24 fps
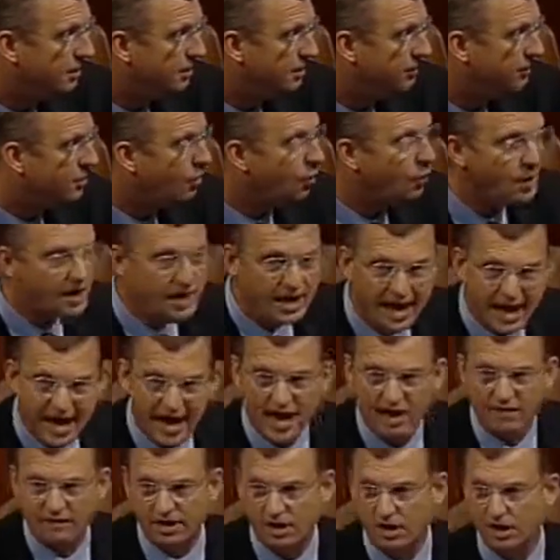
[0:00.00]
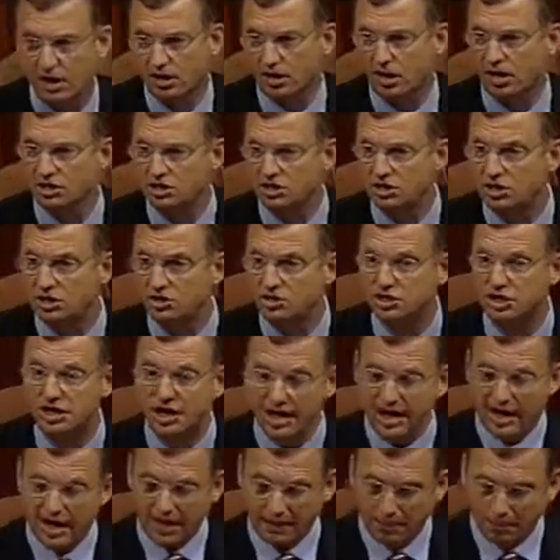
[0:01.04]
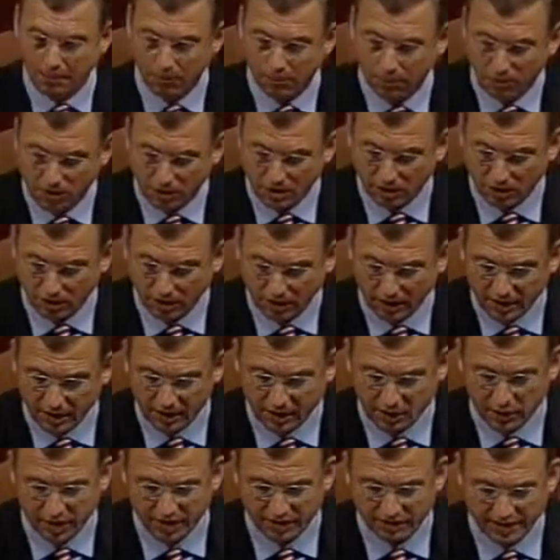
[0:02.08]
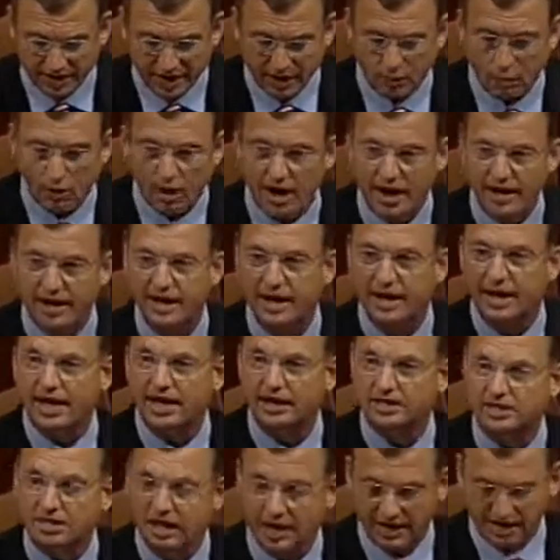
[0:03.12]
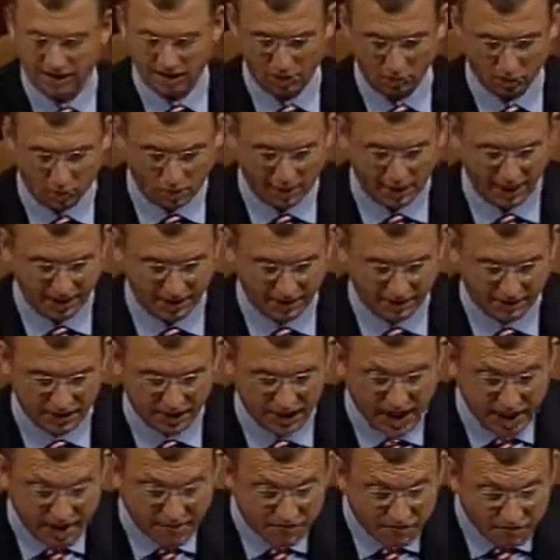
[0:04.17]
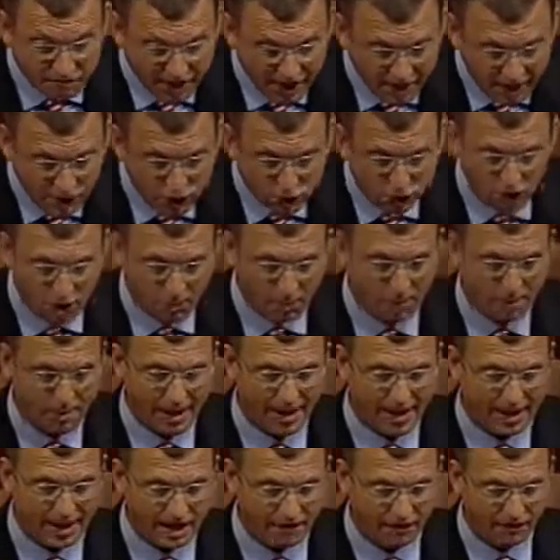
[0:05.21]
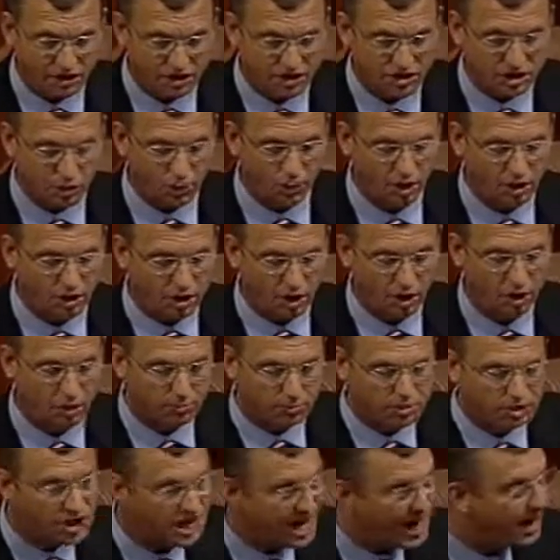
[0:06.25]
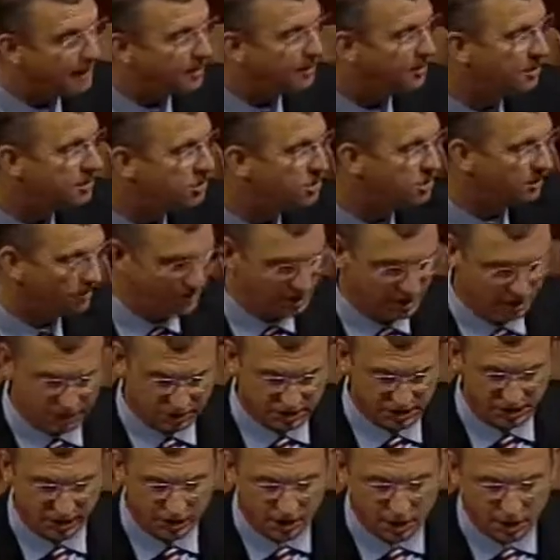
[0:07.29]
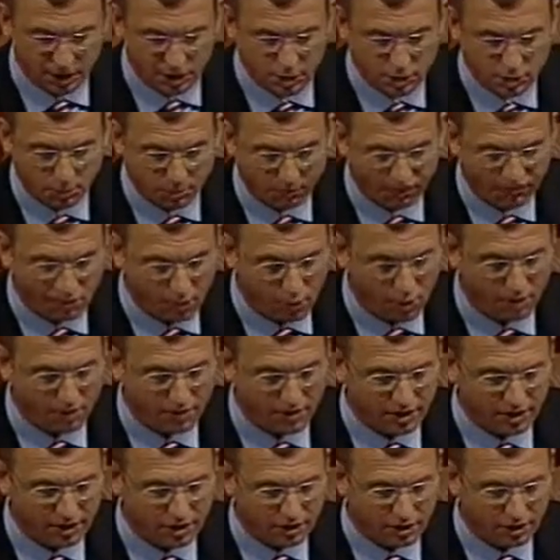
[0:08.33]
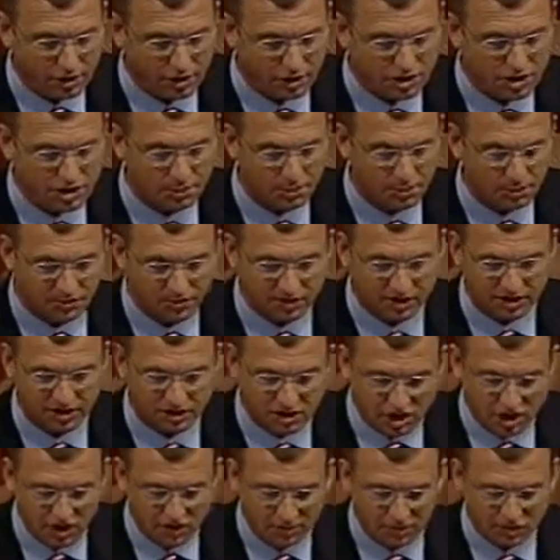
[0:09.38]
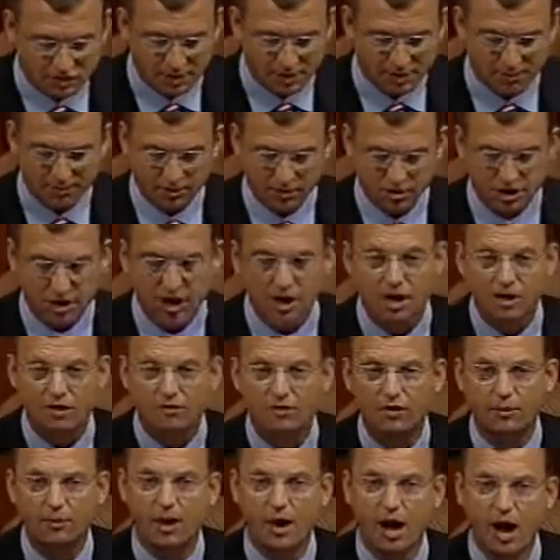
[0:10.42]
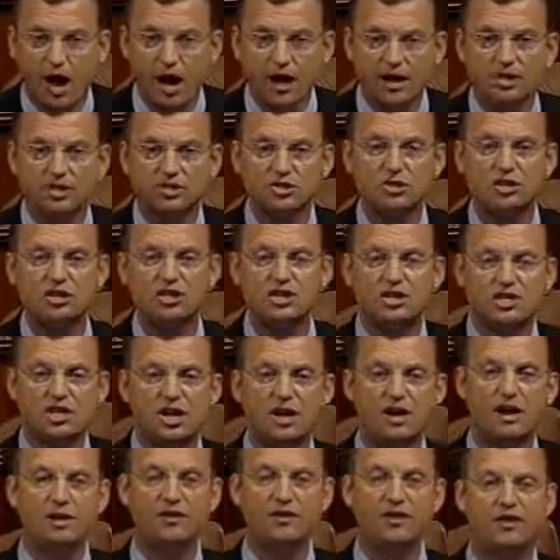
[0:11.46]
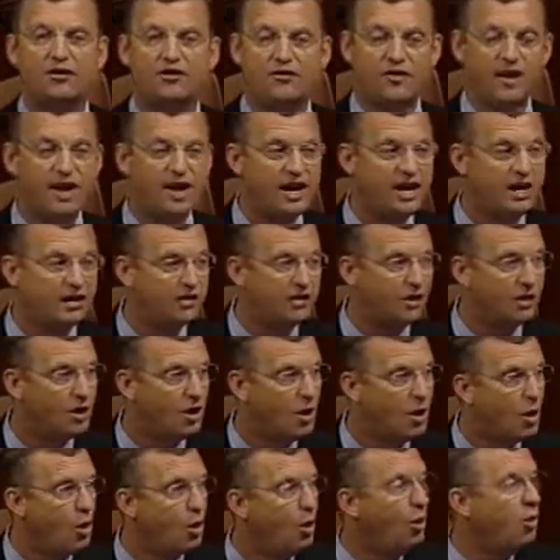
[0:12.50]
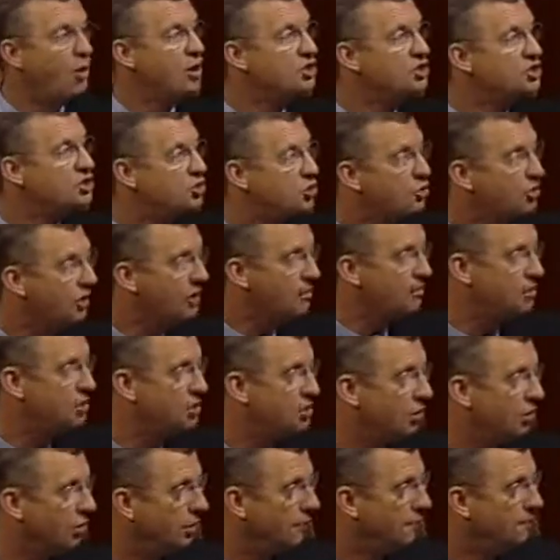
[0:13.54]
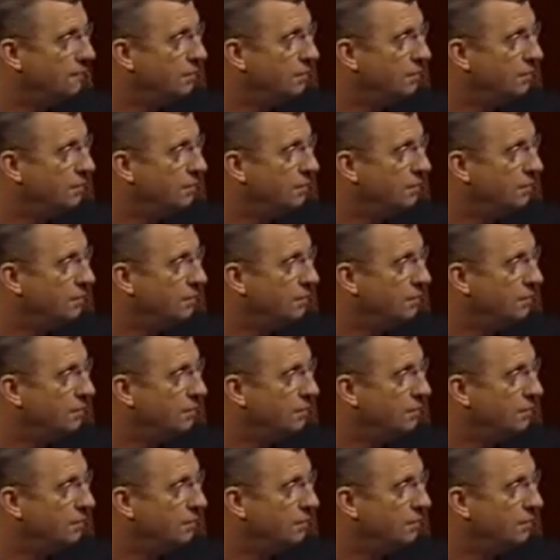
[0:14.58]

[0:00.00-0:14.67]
that we have in our Constitution and denigrate that right and take it away. I'm very troubled by efforts that would curb chaplains' ability to perform their duties and prevent service members from honestly sharing their faith or a scripture